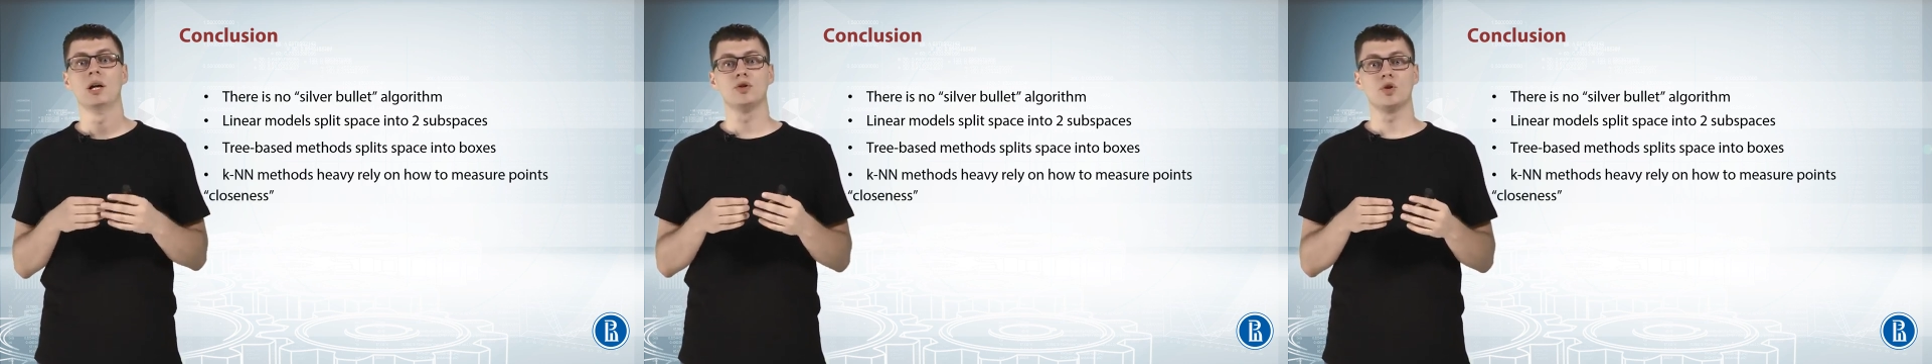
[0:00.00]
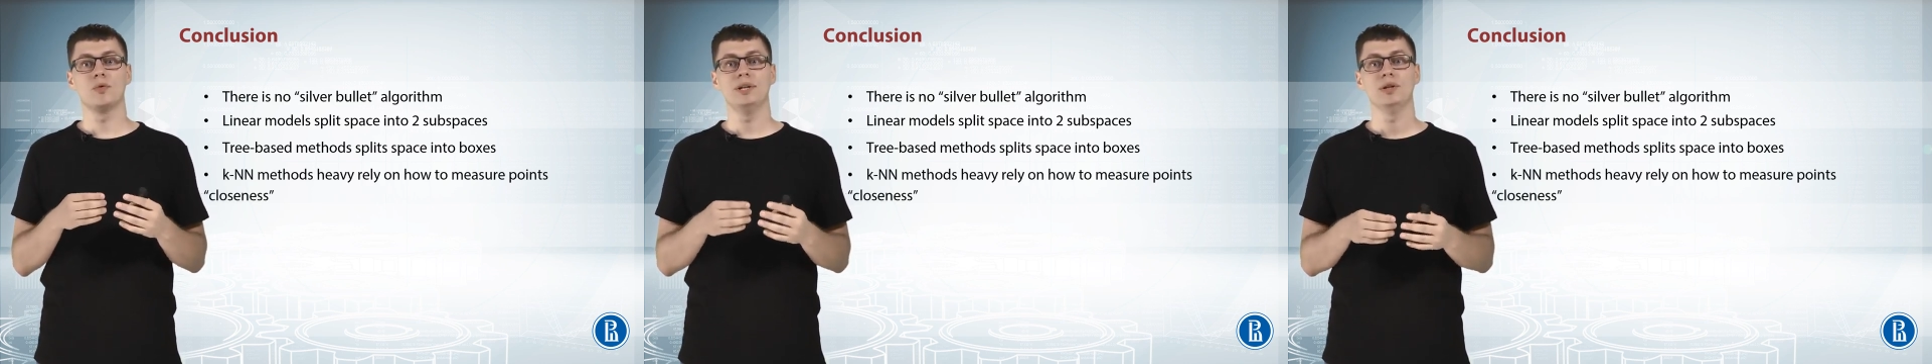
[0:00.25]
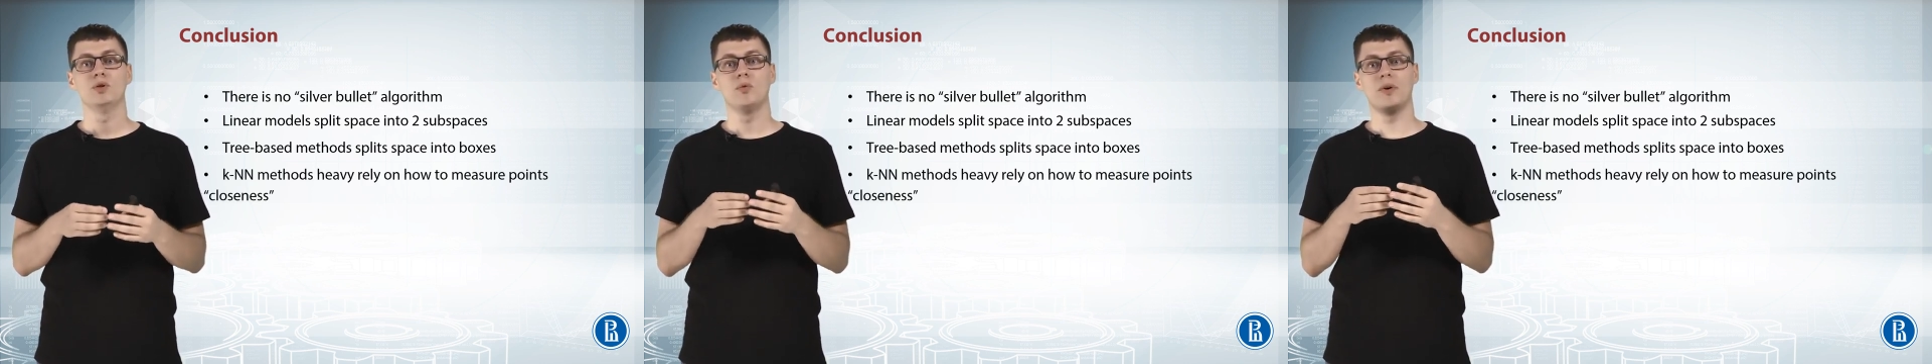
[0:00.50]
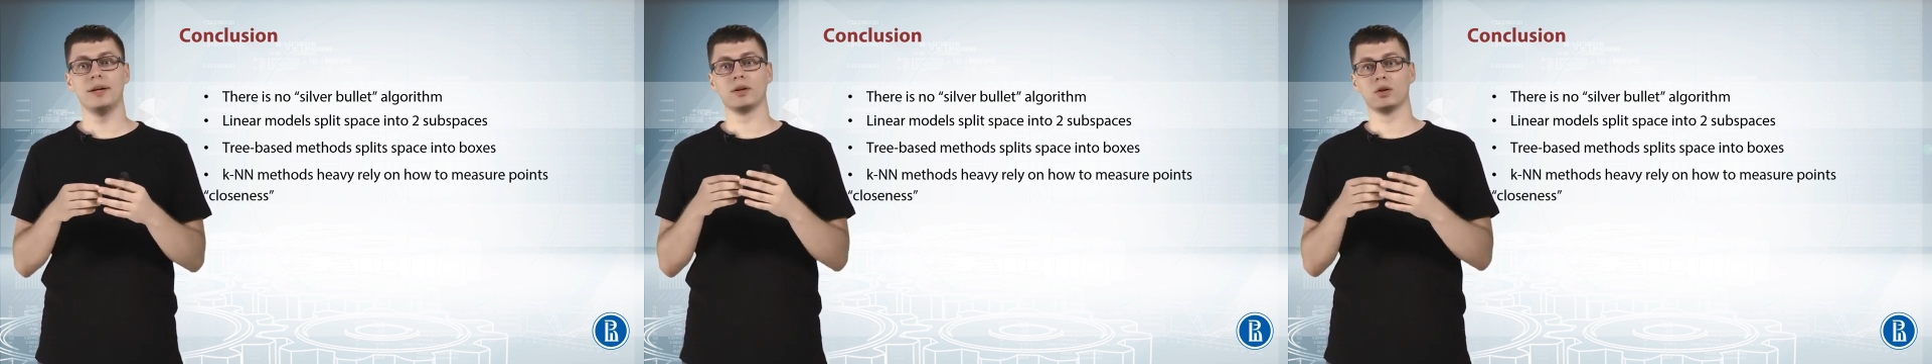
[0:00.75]
so we need to
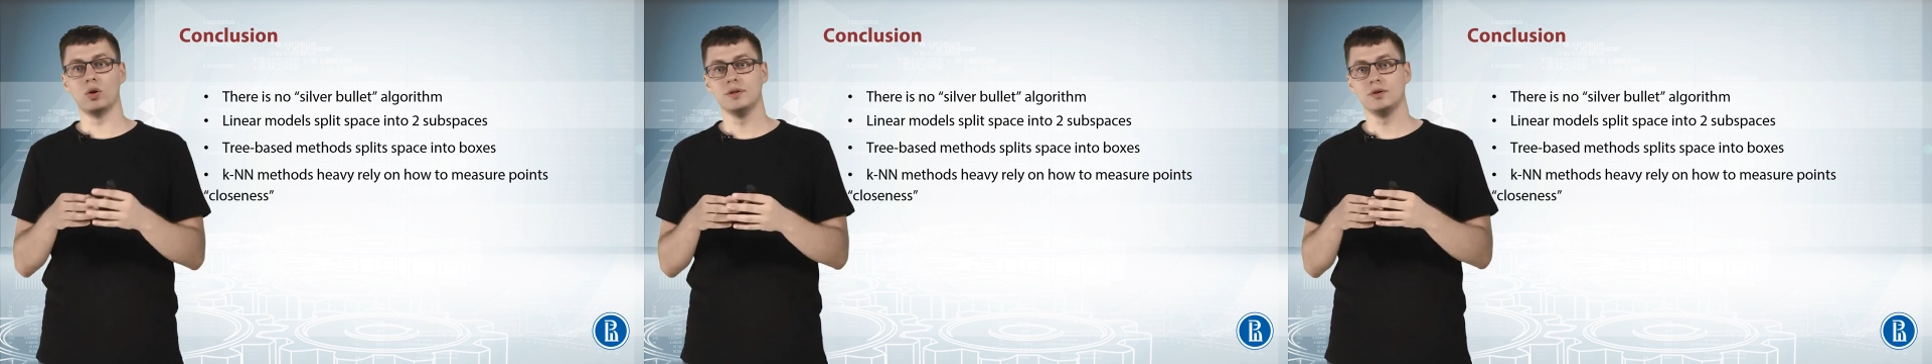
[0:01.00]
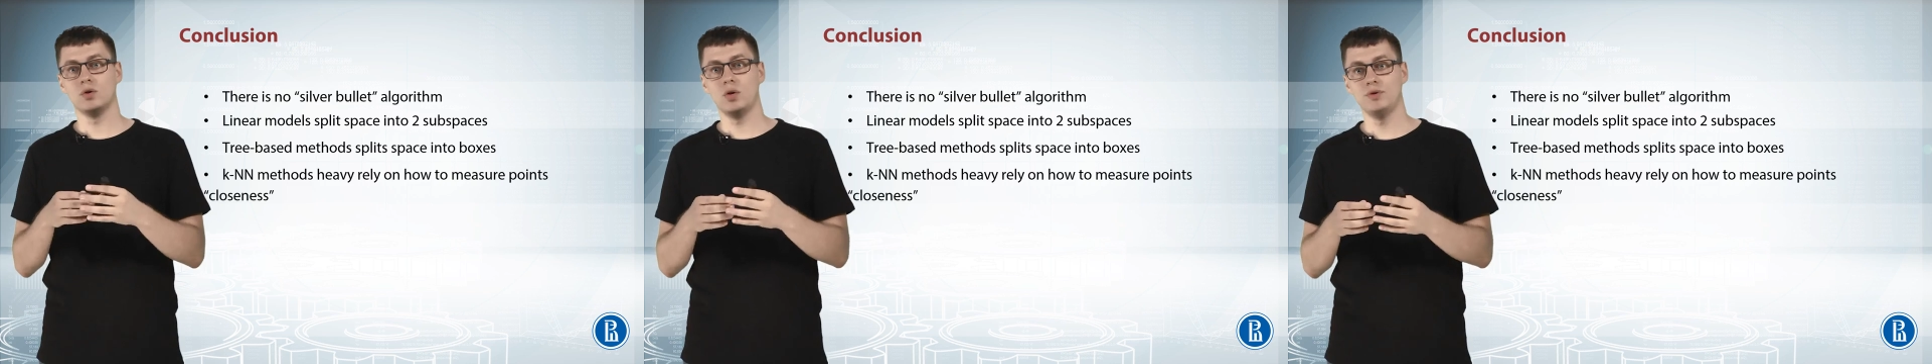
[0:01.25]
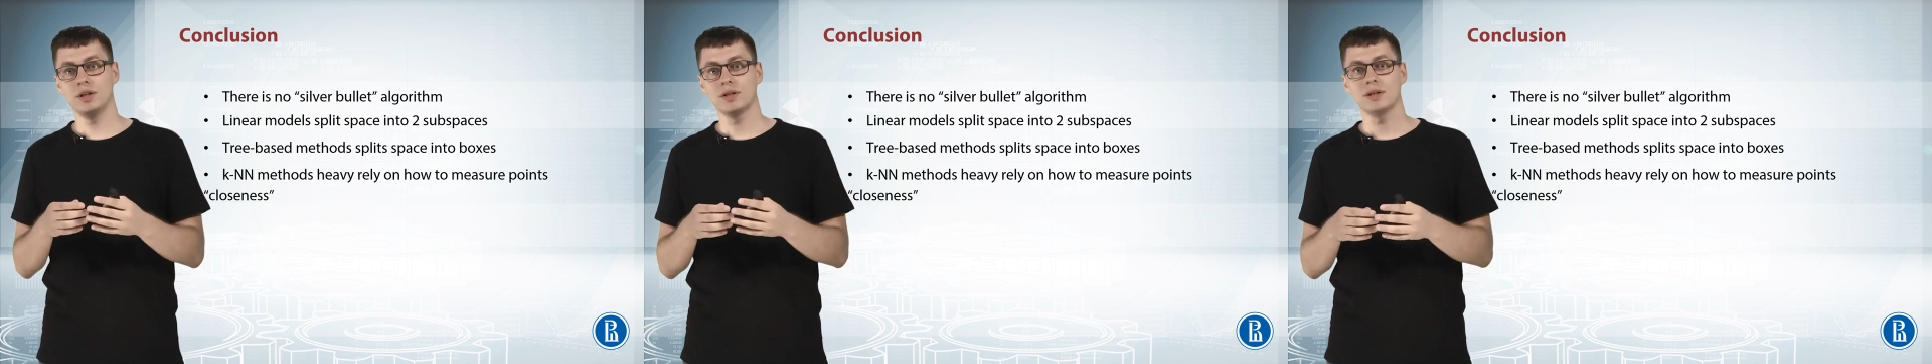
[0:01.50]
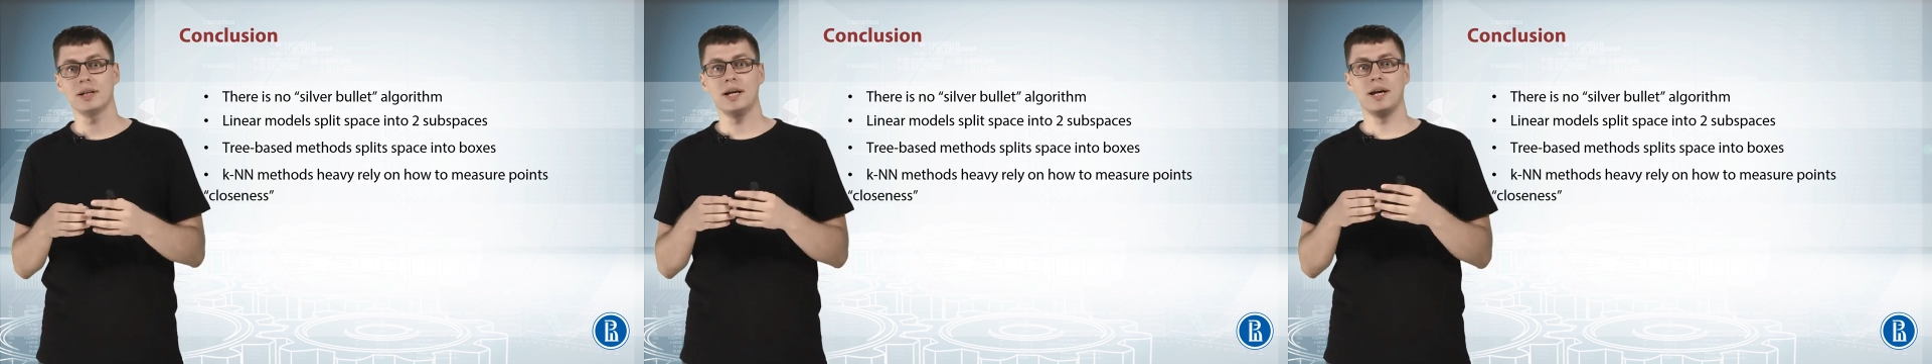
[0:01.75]
find closest
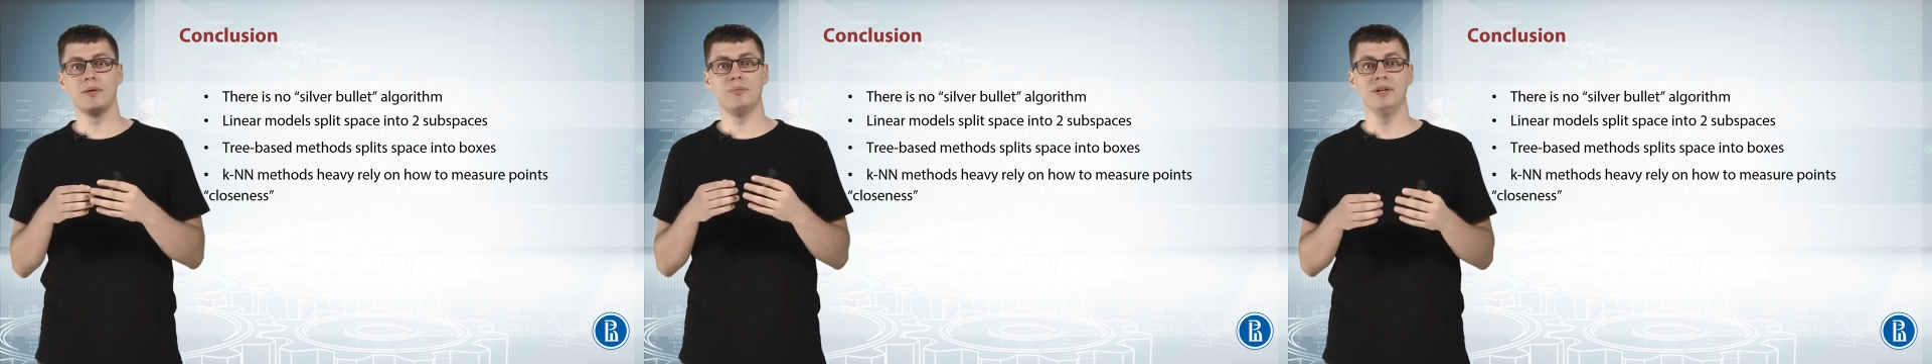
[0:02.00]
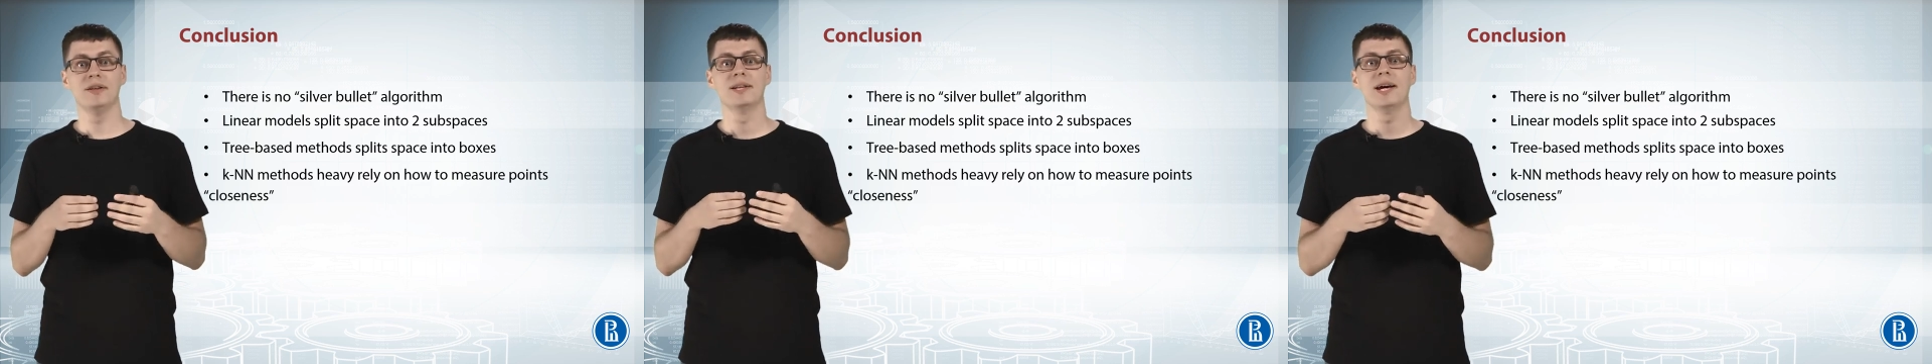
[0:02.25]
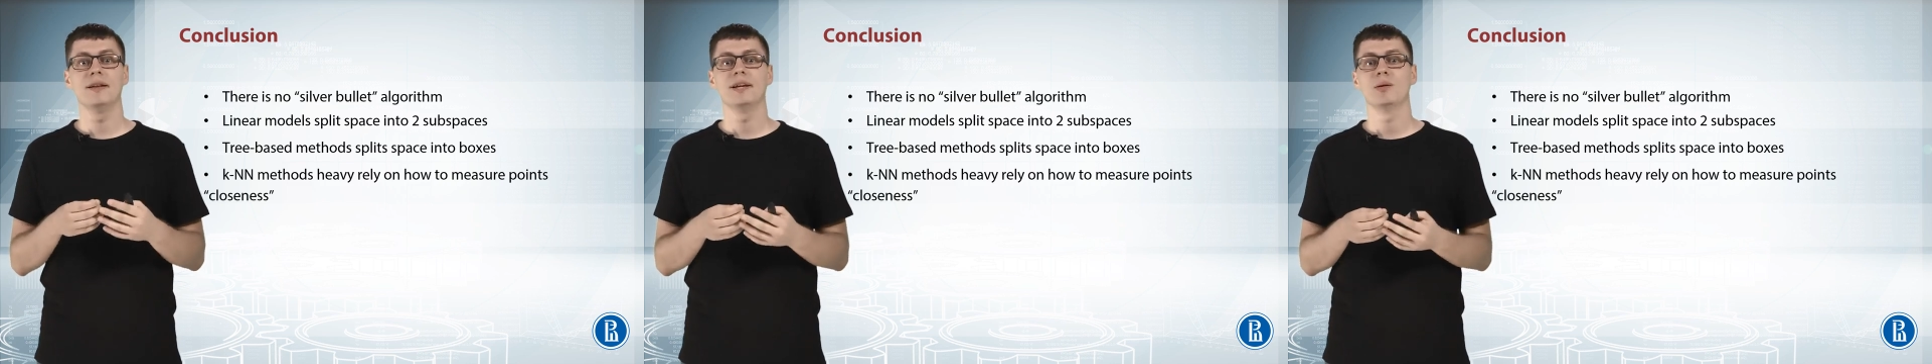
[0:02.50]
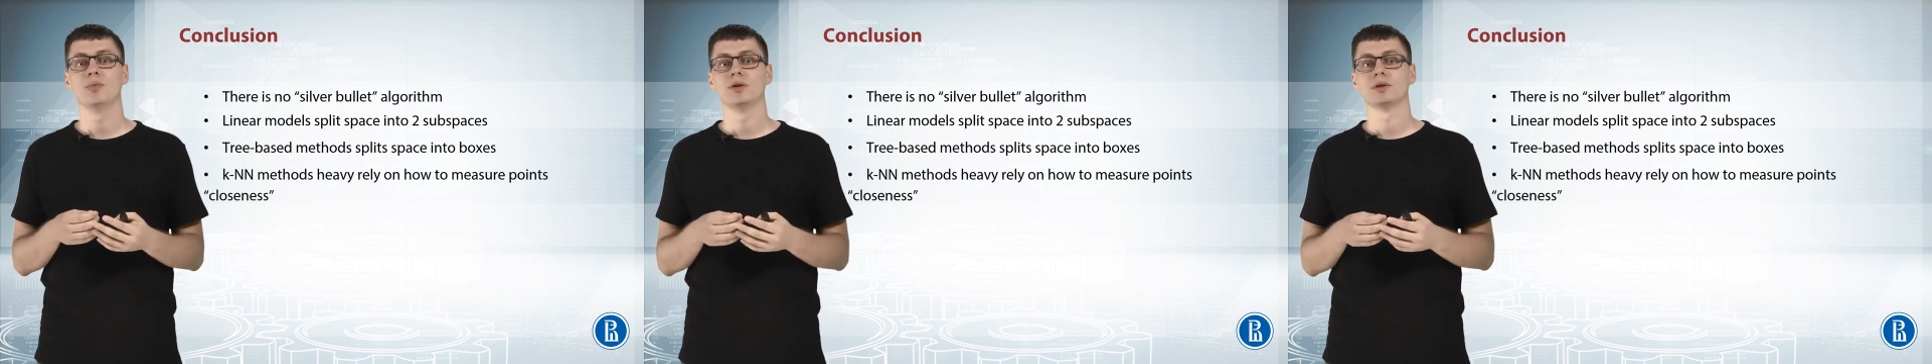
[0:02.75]
objects and pick their
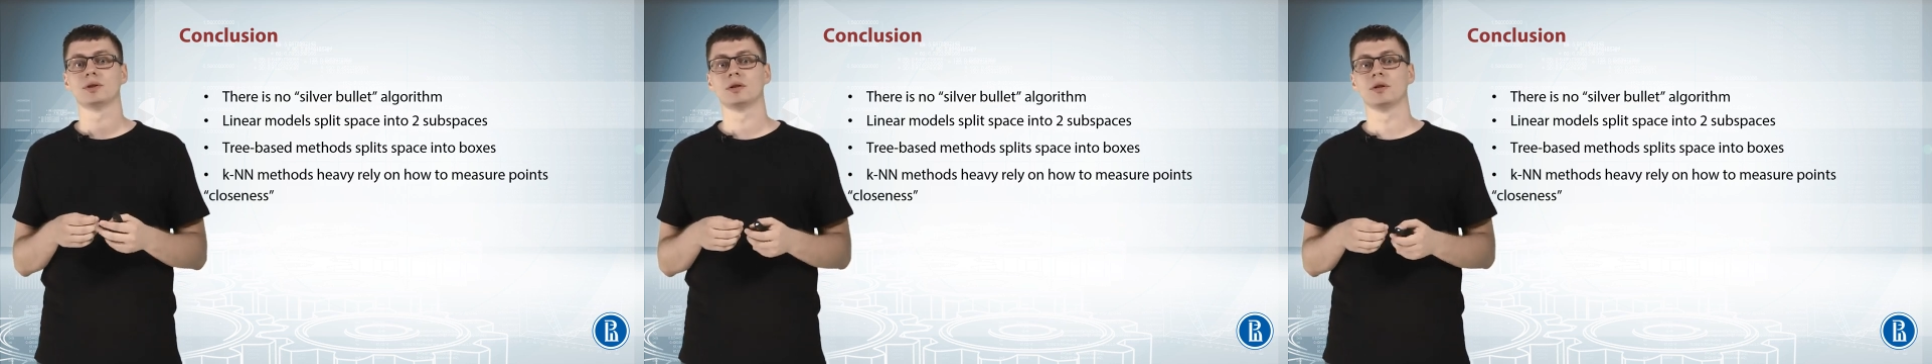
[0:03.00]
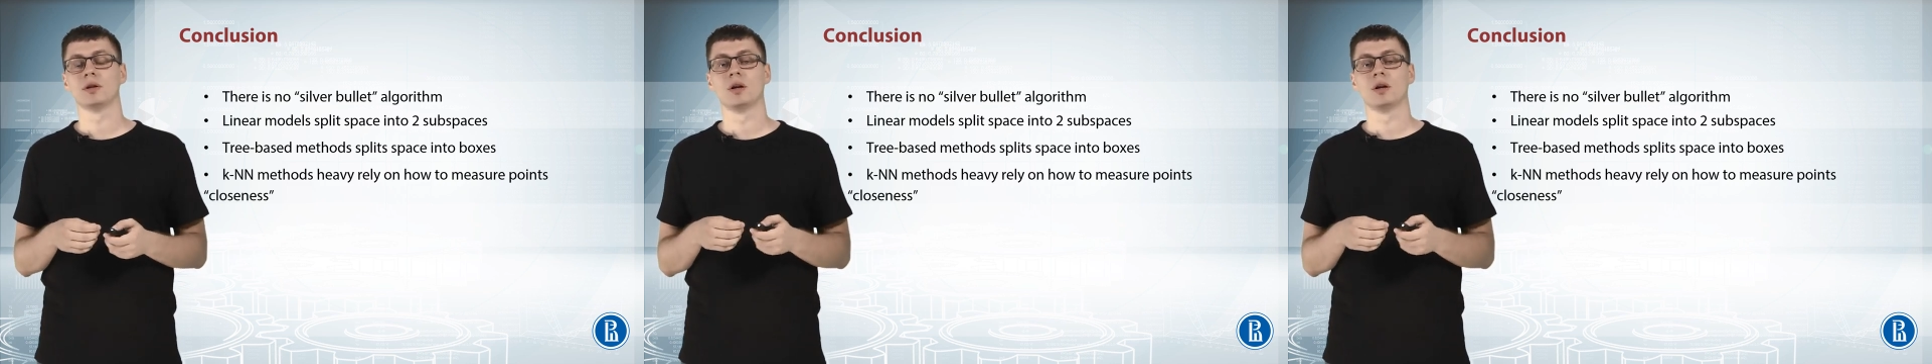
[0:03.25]
labels.